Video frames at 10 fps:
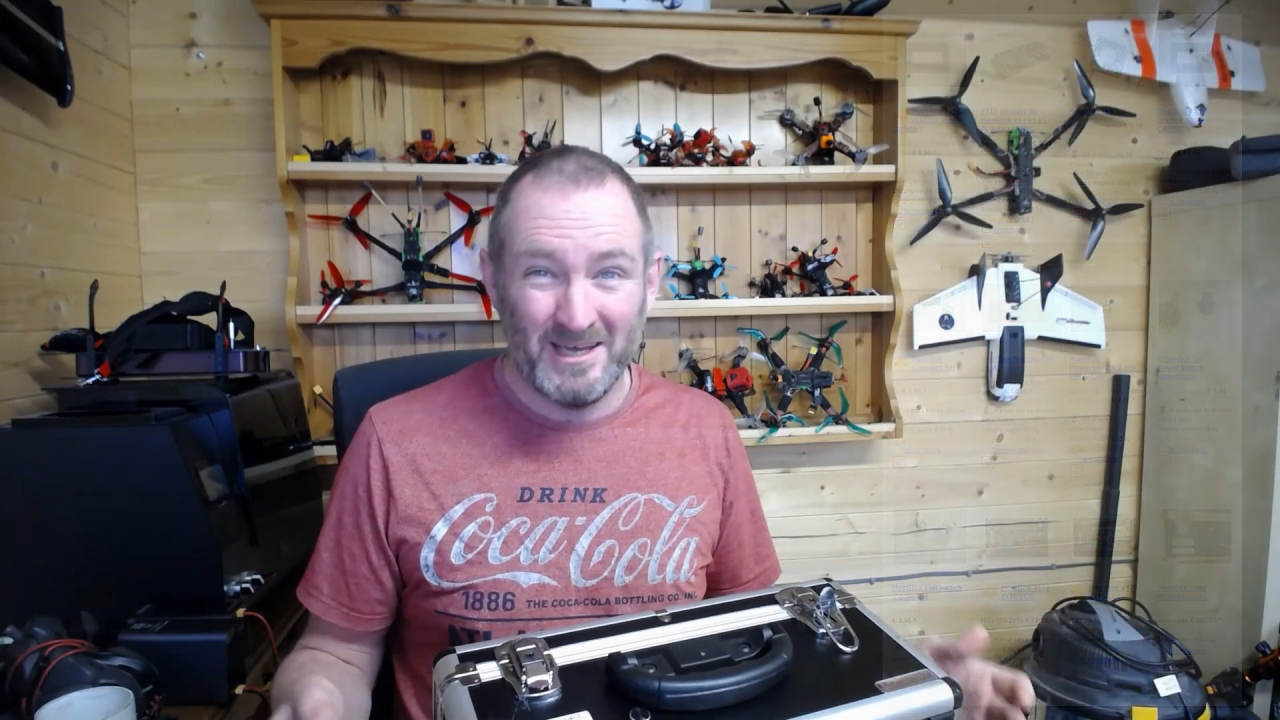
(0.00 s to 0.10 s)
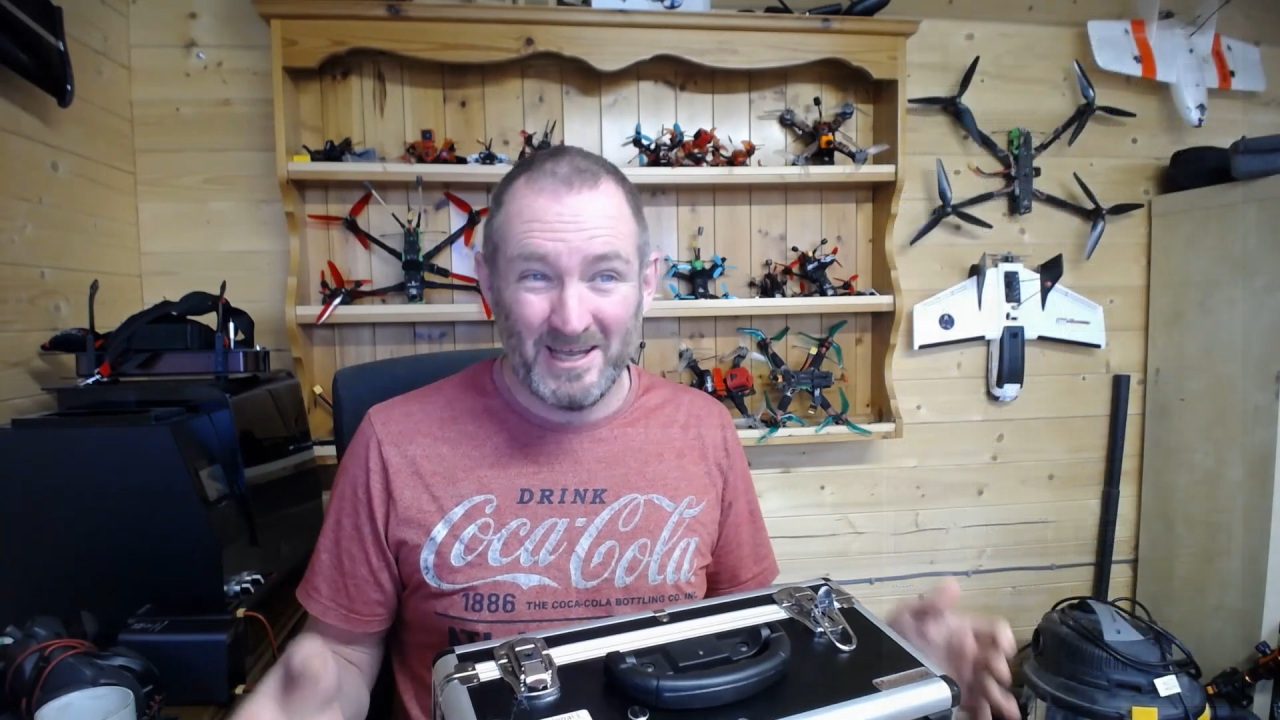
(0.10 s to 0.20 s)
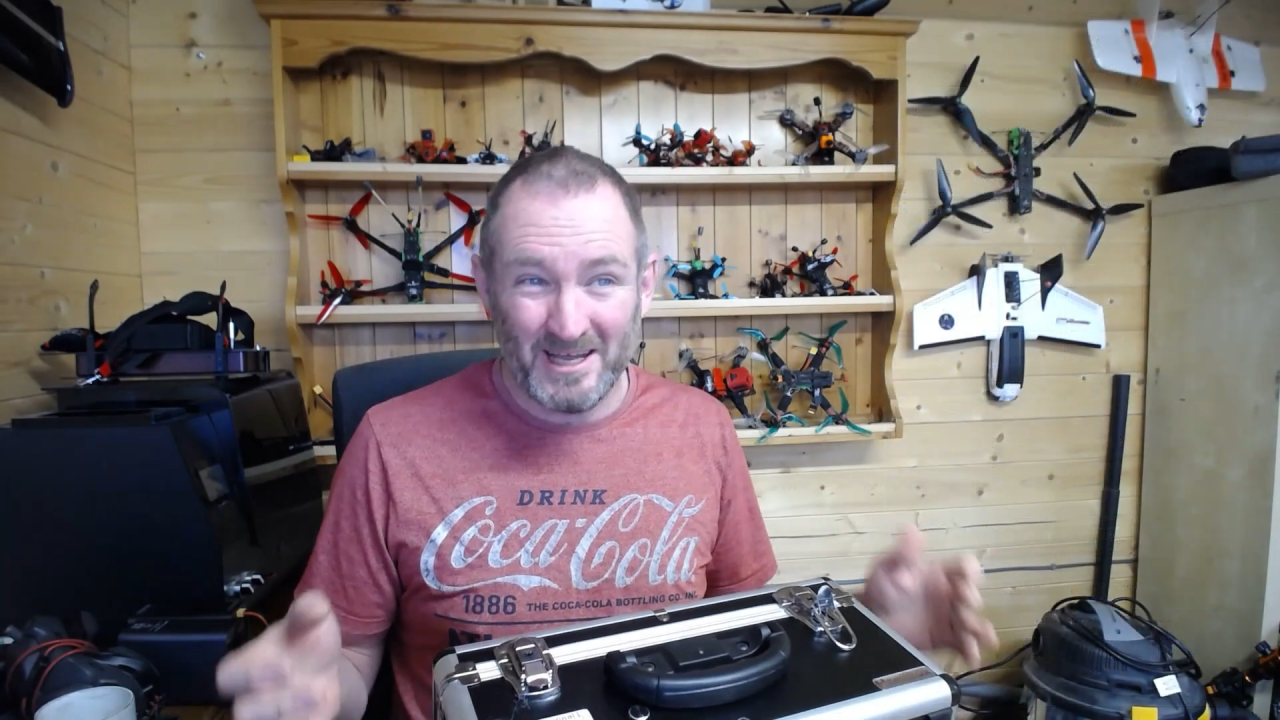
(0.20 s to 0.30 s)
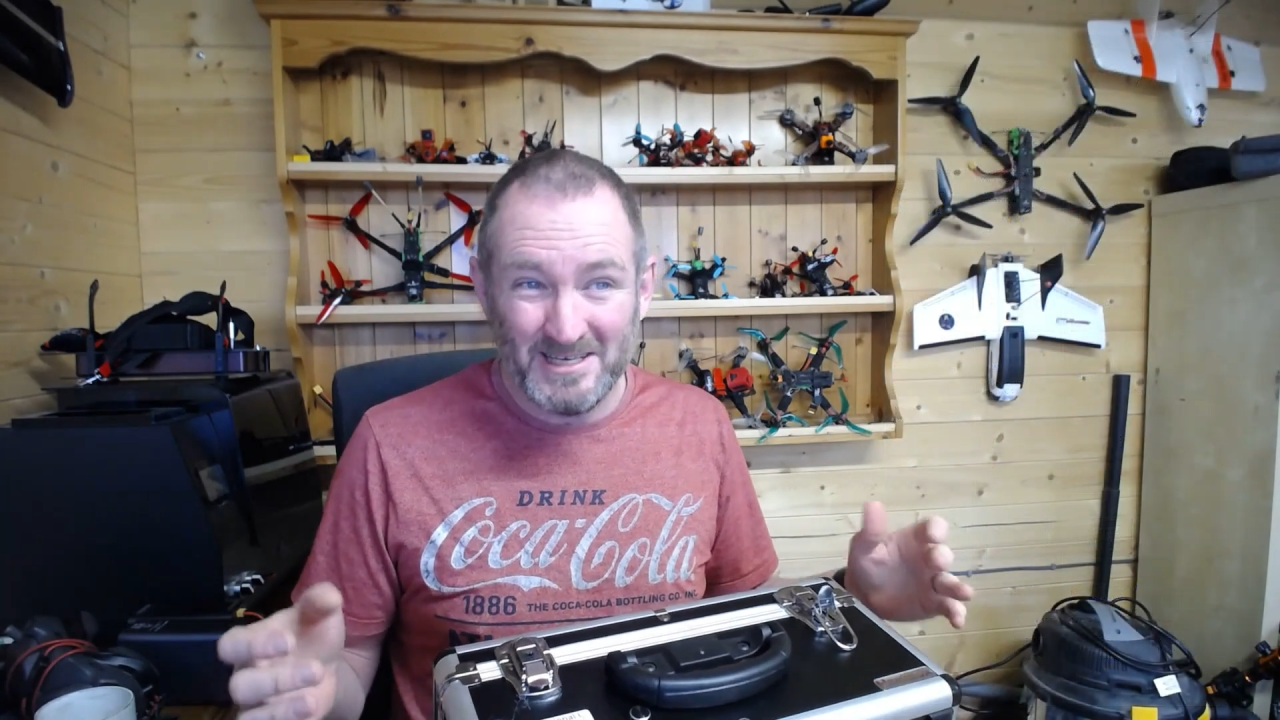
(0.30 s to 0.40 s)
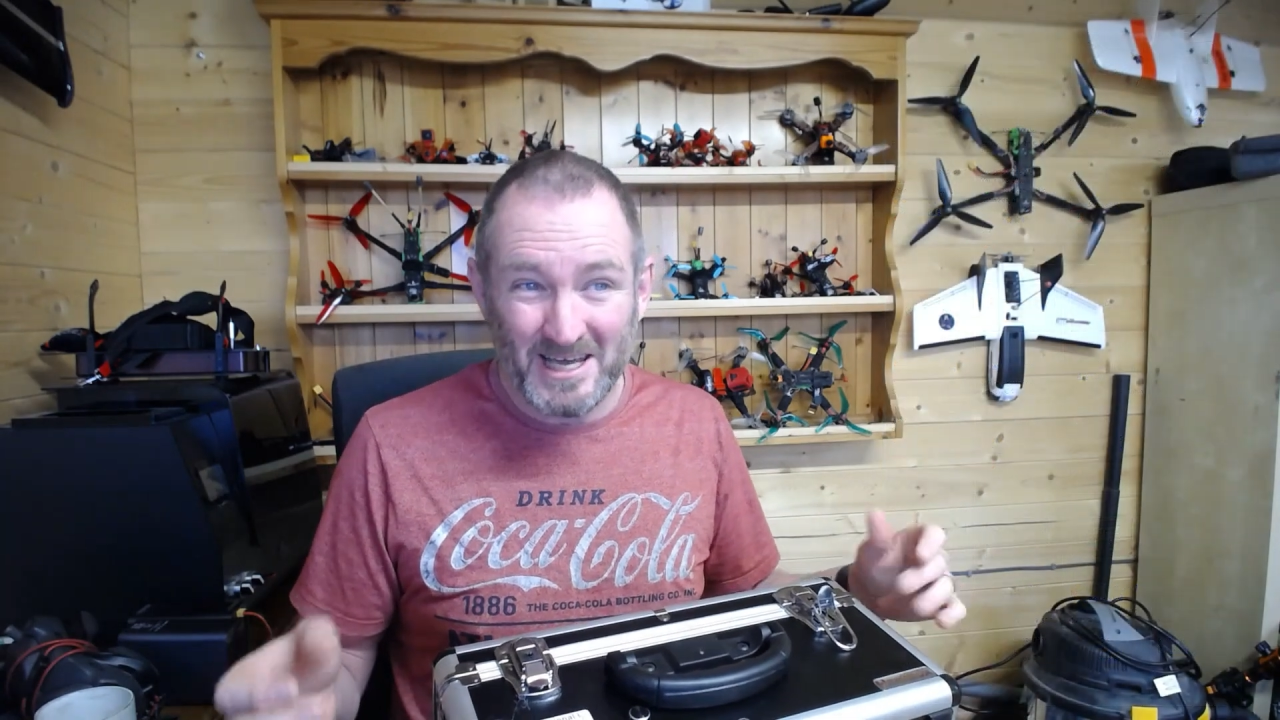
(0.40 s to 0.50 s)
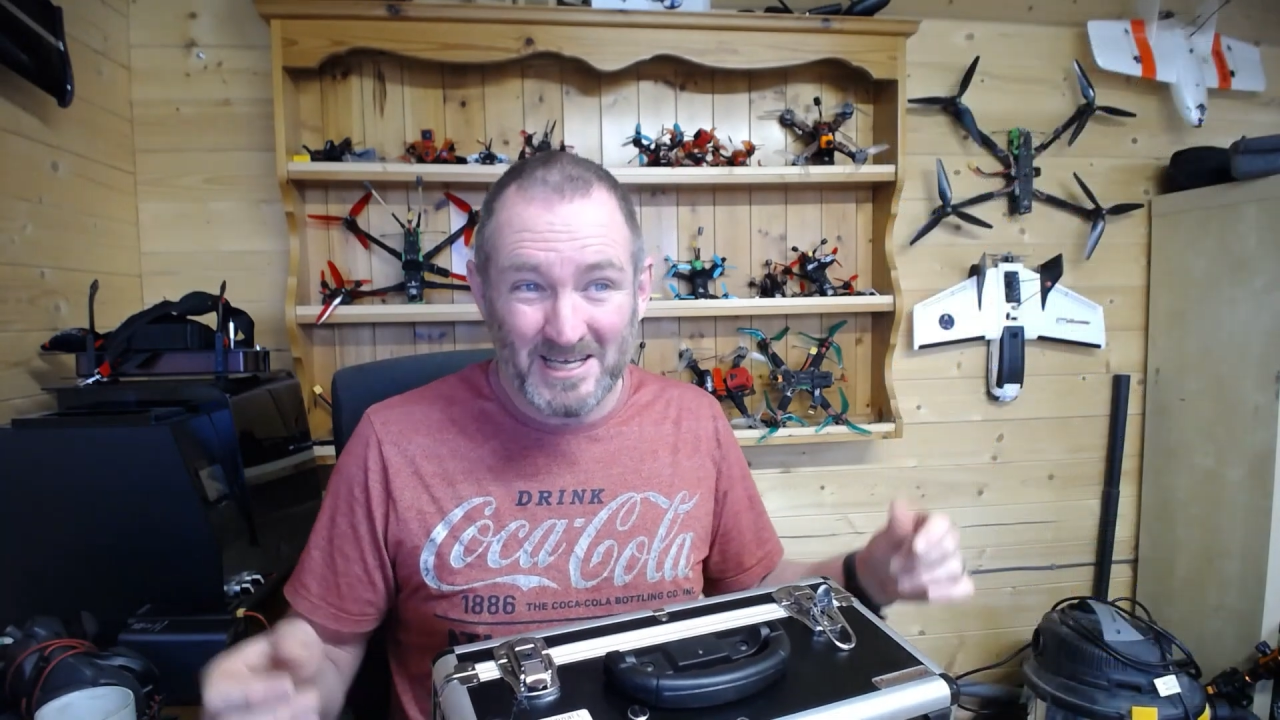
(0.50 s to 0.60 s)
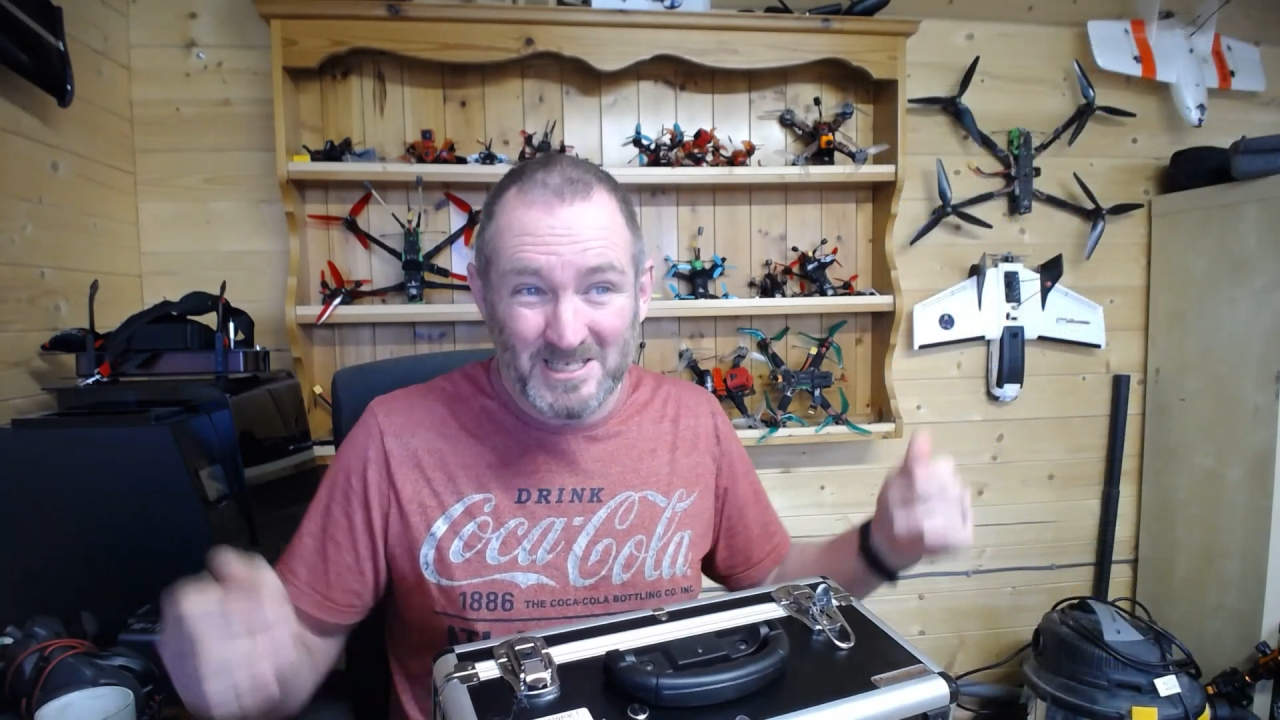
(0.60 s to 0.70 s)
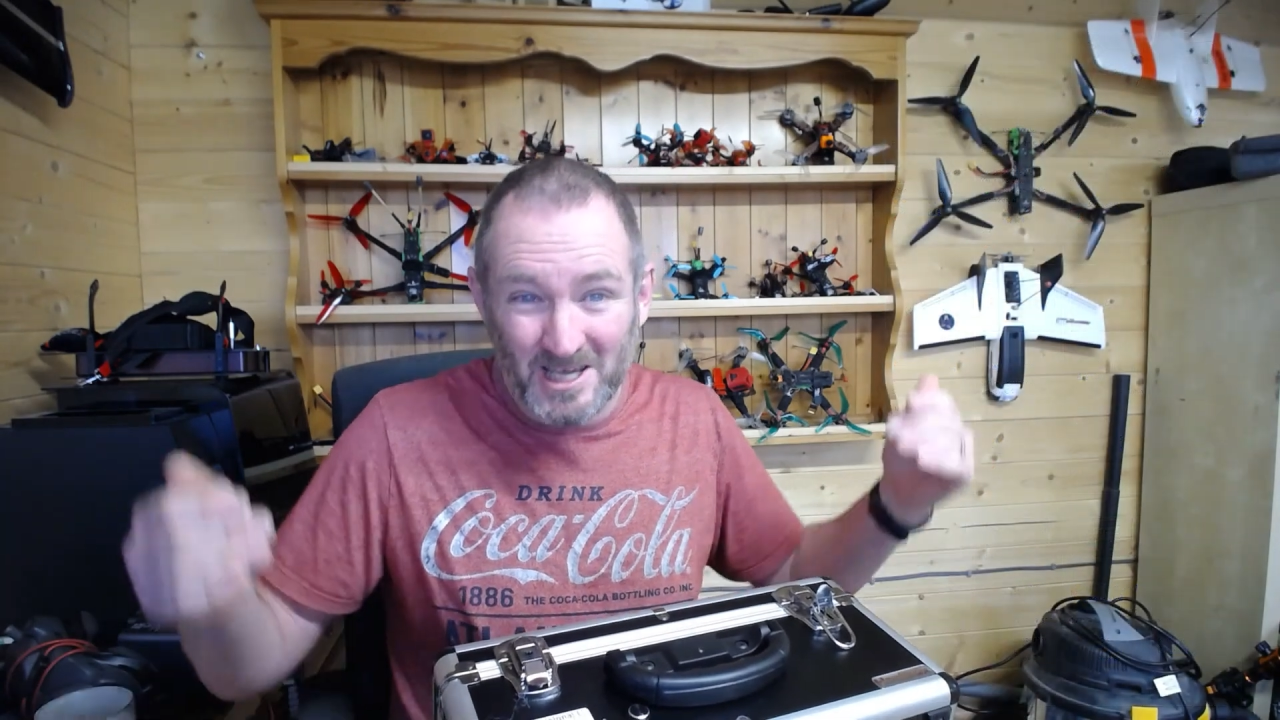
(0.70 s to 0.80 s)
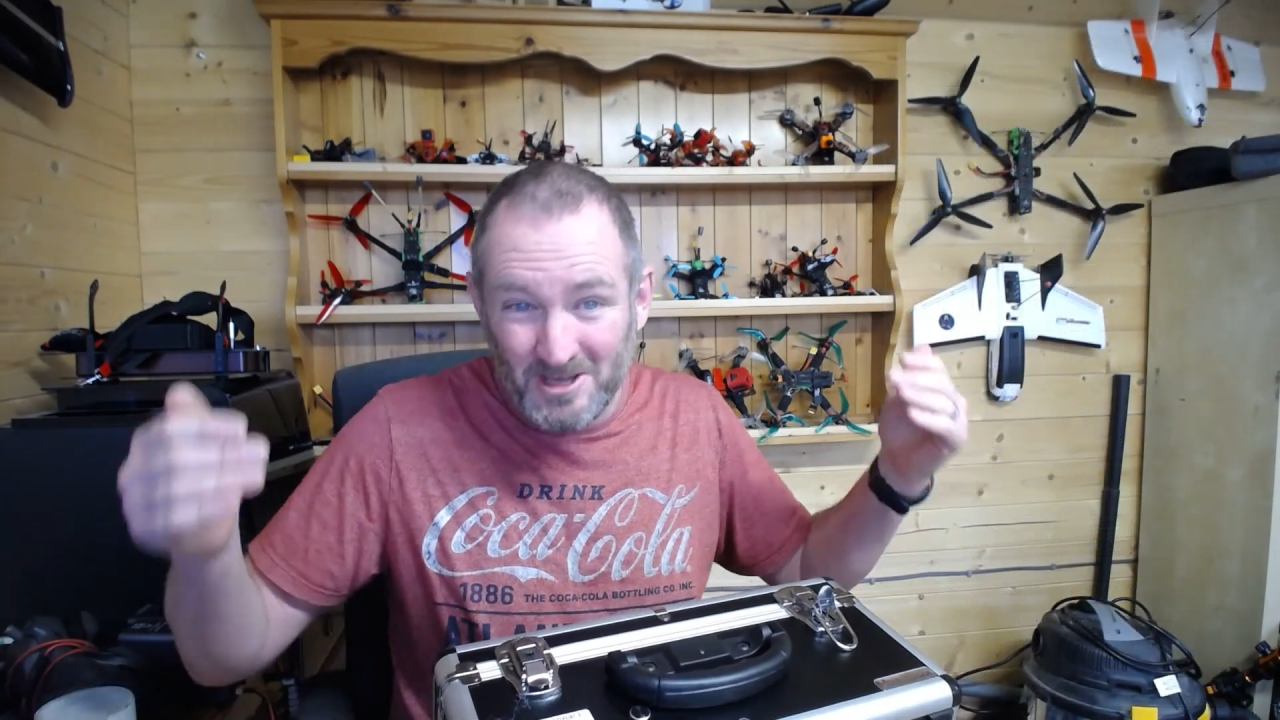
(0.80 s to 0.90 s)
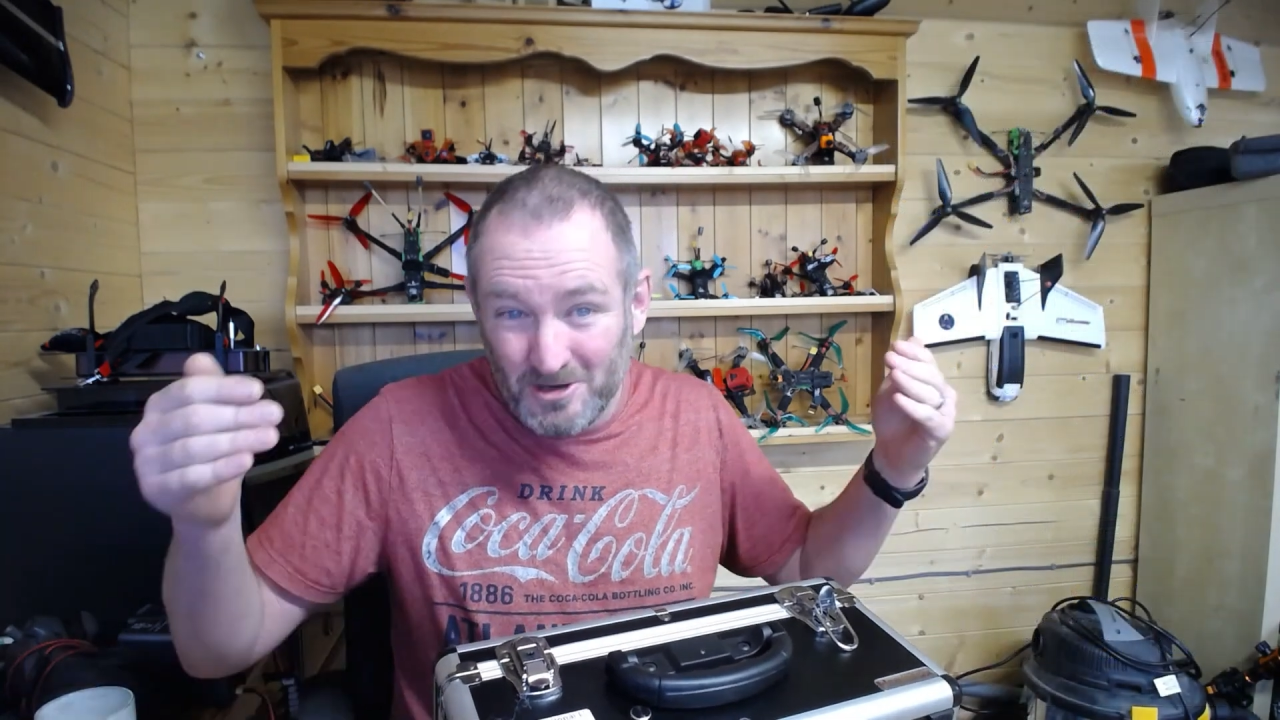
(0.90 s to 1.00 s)
And I dare
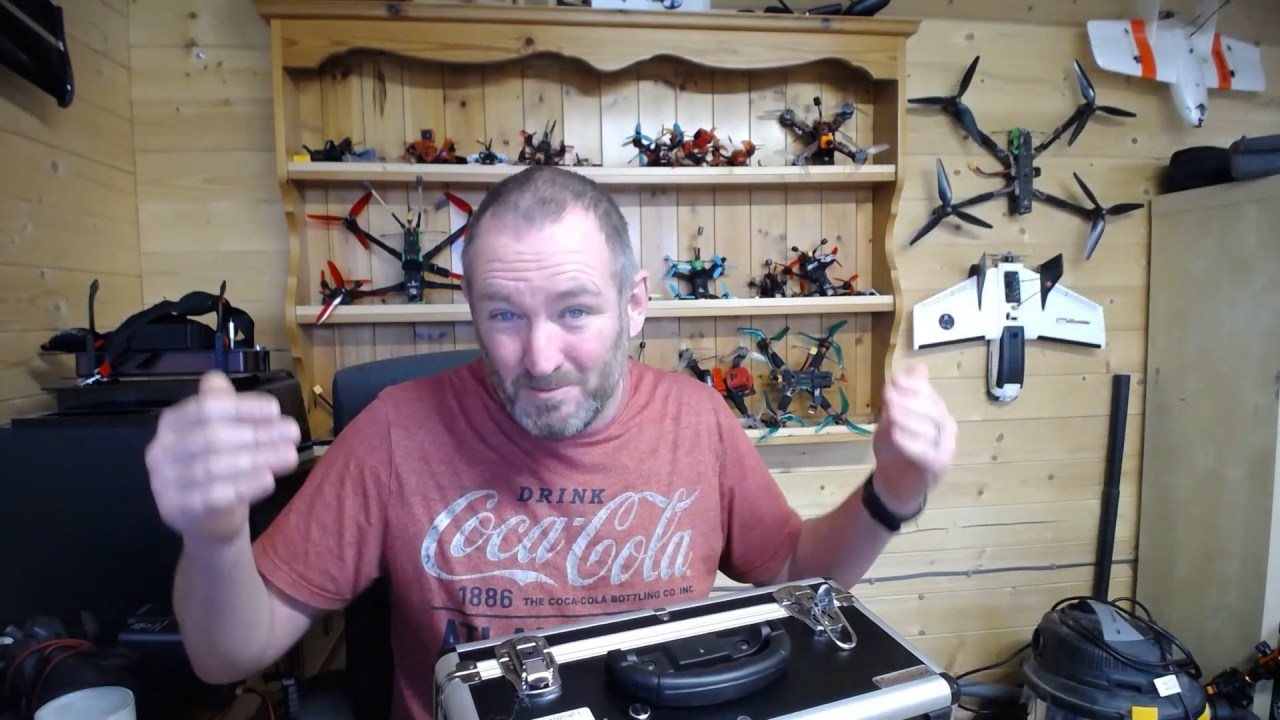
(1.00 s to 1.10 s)
say you